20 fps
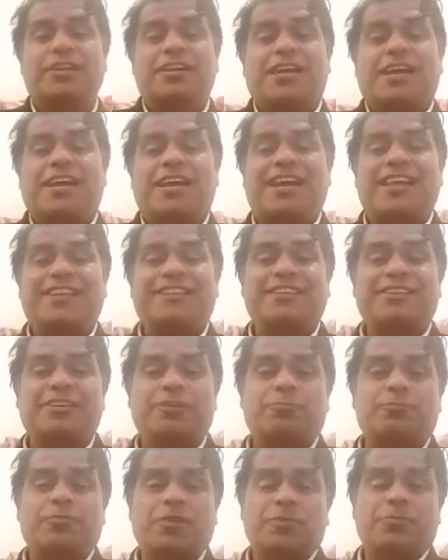and
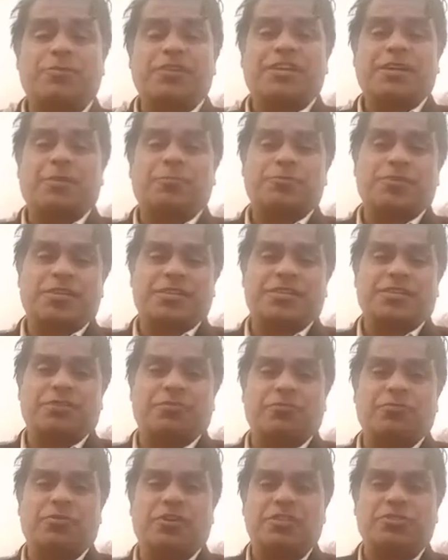their primary
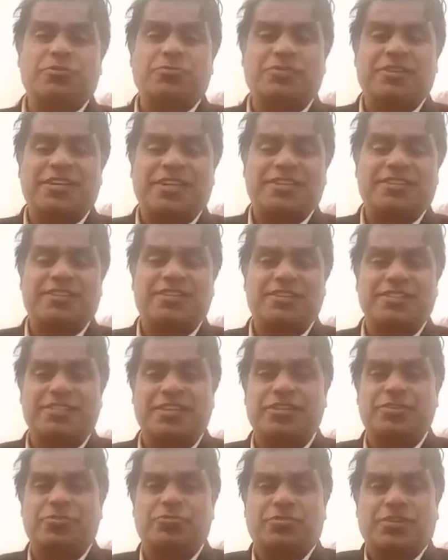objective was to get this
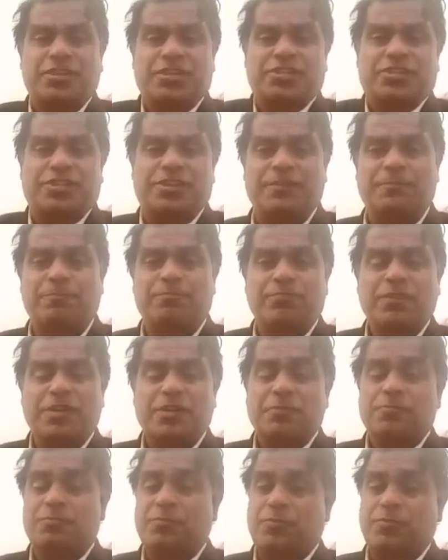education,
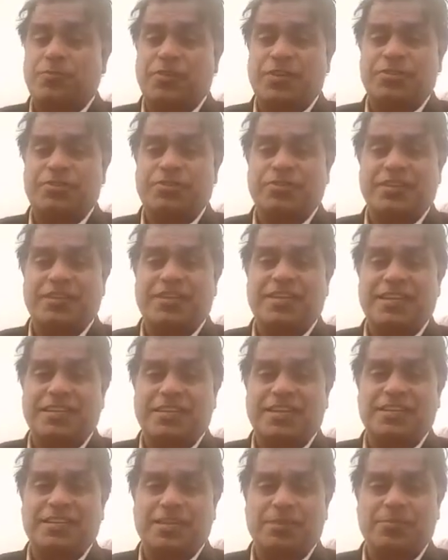professional
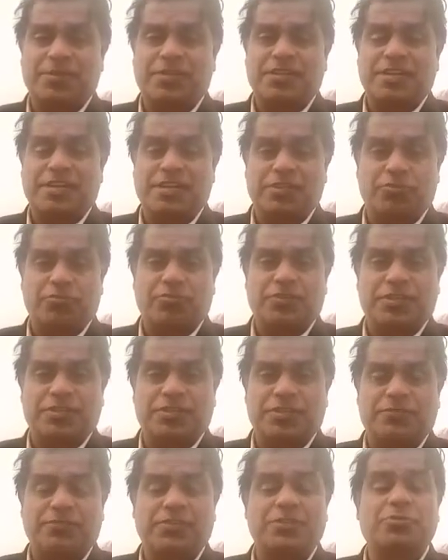academic
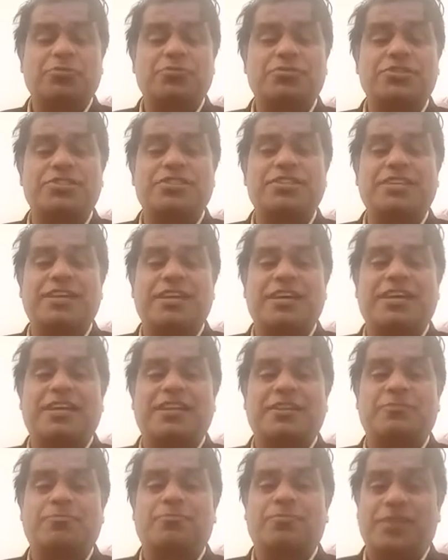education with good
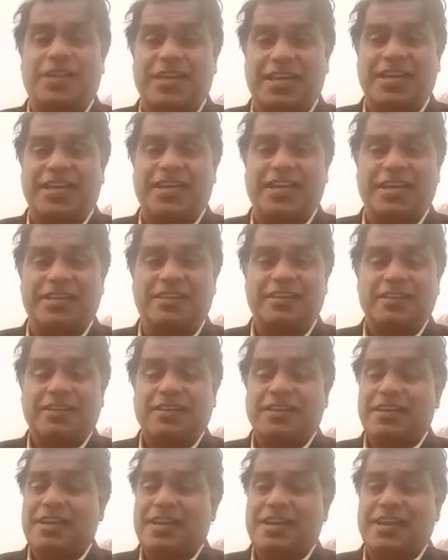TL plan,
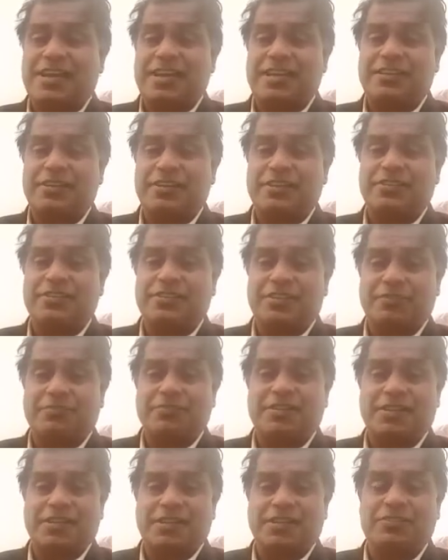and they
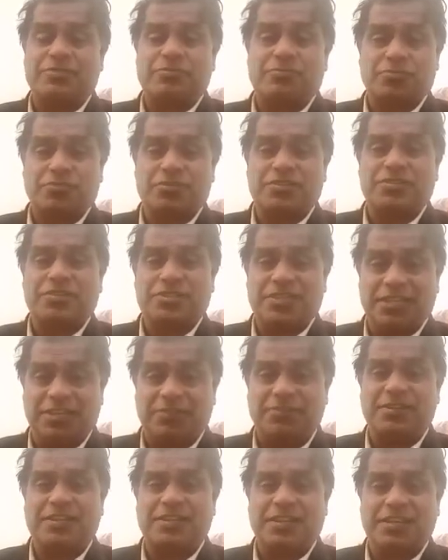will get good
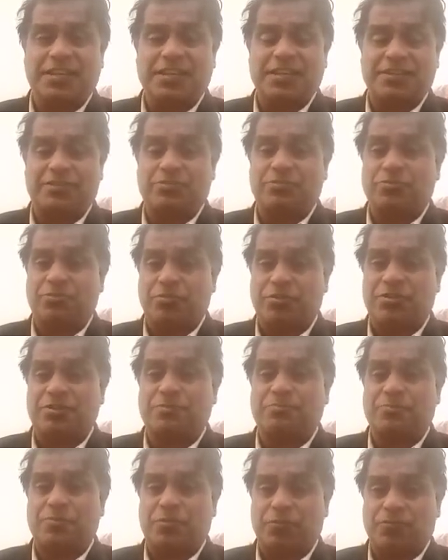salary and
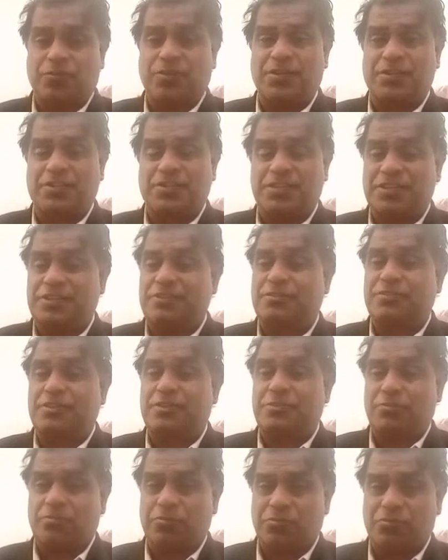good profits in
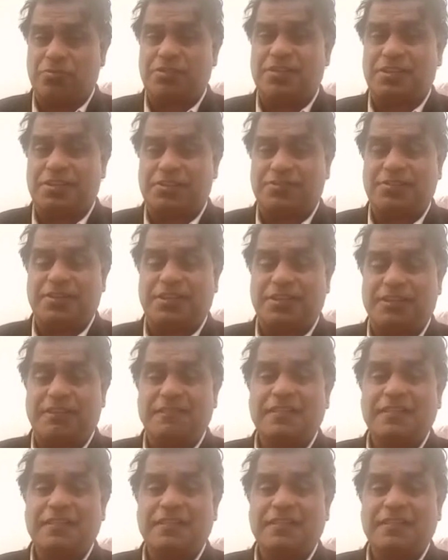their own country,